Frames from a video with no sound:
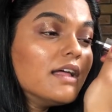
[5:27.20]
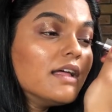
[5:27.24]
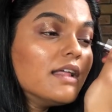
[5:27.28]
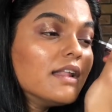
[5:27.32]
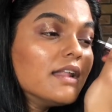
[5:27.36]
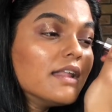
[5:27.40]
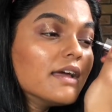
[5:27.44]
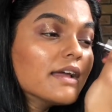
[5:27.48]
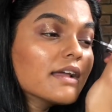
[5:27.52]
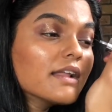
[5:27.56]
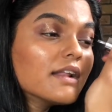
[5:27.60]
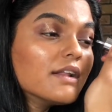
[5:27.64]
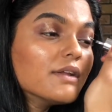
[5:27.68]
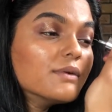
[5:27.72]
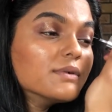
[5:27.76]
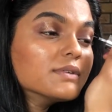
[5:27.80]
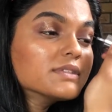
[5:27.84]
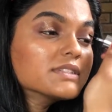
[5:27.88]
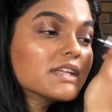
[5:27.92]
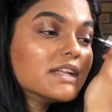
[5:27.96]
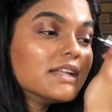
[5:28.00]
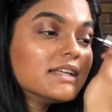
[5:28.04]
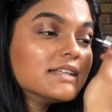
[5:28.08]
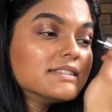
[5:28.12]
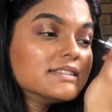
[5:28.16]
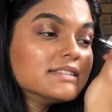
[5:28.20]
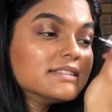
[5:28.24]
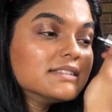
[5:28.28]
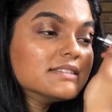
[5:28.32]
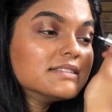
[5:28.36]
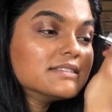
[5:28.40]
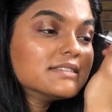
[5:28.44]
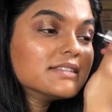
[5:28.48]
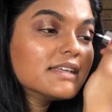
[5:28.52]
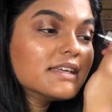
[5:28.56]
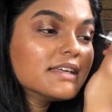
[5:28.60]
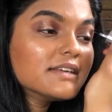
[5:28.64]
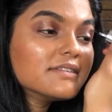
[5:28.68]
like loose
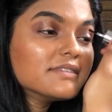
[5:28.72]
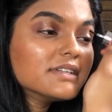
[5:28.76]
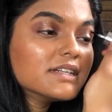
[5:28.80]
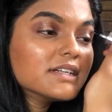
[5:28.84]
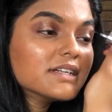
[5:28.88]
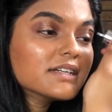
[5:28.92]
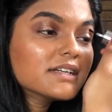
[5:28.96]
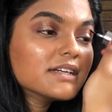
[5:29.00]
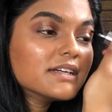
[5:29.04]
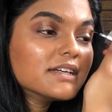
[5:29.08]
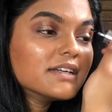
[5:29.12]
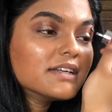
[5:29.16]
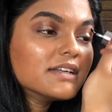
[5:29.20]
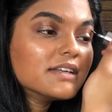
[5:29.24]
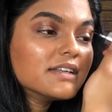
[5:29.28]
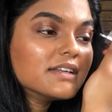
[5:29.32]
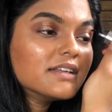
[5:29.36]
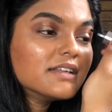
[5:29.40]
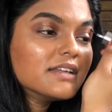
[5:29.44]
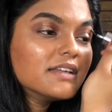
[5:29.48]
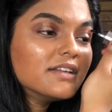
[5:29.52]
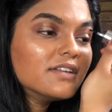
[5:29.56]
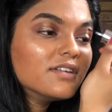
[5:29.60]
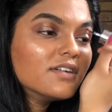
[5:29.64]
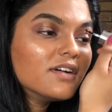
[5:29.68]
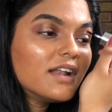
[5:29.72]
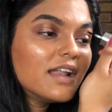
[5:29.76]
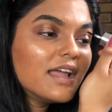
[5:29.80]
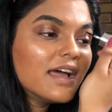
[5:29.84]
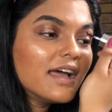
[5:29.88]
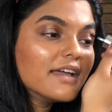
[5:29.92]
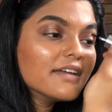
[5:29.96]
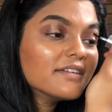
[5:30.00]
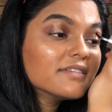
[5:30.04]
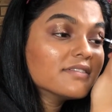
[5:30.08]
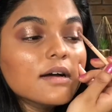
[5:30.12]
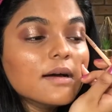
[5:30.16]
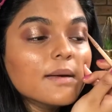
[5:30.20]
glitters ever again in your
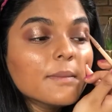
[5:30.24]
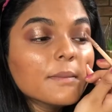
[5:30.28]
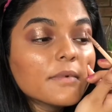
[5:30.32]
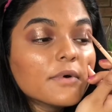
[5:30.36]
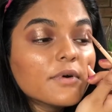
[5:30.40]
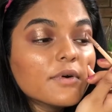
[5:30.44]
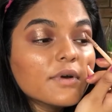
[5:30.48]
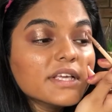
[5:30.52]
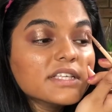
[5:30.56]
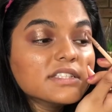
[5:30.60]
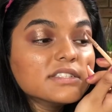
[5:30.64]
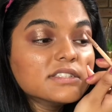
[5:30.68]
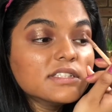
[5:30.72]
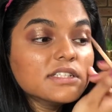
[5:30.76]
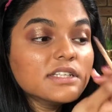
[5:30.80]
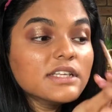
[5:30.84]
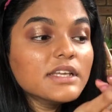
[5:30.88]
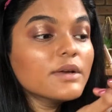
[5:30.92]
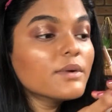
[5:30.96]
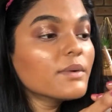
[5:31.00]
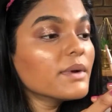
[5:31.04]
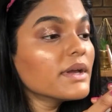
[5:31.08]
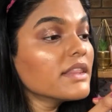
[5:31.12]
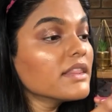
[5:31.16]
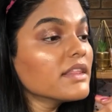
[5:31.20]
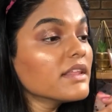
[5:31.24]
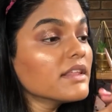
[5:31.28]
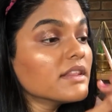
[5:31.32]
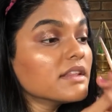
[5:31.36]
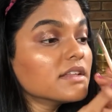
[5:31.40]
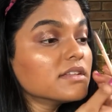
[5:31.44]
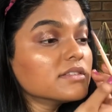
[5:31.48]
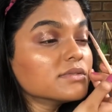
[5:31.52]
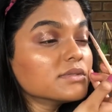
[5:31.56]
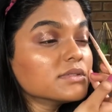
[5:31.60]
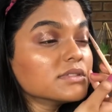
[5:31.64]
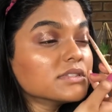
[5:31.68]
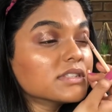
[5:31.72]
life. I'm questioning whether
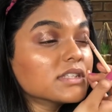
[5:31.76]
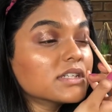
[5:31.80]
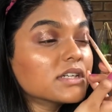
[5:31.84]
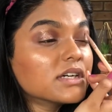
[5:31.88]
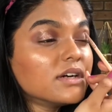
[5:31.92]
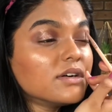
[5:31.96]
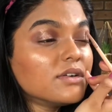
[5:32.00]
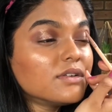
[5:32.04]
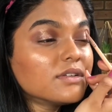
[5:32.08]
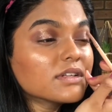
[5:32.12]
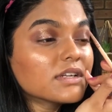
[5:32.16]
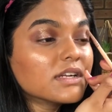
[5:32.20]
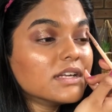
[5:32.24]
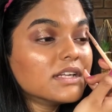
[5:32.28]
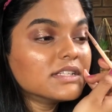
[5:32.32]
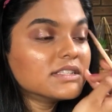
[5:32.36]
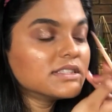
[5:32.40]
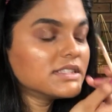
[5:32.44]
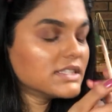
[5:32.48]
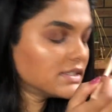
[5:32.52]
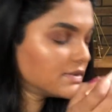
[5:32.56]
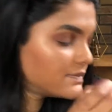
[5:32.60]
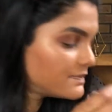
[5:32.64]
this was the gold glitter.